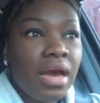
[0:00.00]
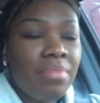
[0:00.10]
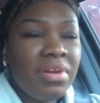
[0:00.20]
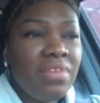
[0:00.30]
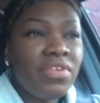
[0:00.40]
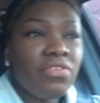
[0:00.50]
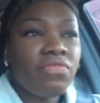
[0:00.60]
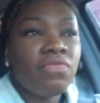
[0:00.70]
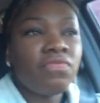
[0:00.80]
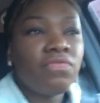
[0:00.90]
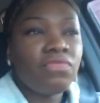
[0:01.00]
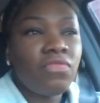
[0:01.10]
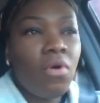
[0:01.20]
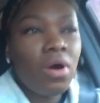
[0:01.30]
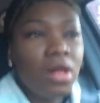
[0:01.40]
I believe in the
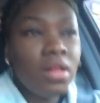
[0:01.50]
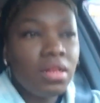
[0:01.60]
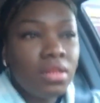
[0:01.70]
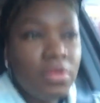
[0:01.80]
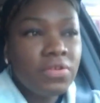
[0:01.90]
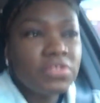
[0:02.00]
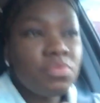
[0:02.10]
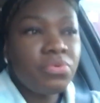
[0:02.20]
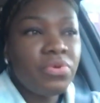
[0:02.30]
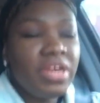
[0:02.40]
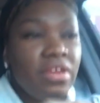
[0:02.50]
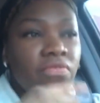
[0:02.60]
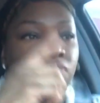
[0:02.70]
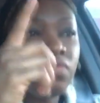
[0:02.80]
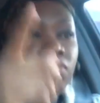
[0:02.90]
fall, spring
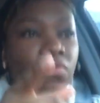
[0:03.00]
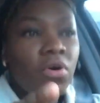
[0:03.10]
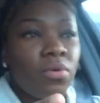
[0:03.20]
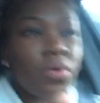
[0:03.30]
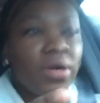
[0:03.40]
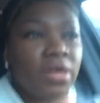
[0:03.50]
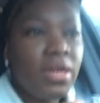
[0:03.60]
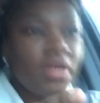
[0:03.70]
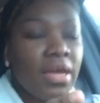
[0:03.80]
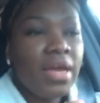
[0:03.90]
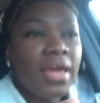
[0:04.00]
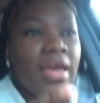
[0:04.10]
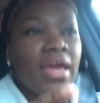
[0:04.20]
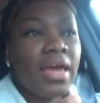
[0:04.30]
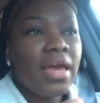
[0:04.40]
forward,
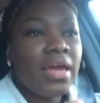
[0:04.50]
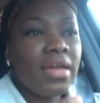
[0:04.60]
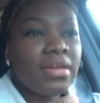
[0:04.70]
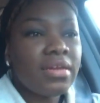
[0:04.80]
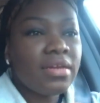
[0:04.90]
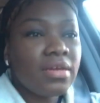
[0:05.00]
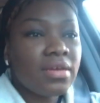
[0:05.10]
and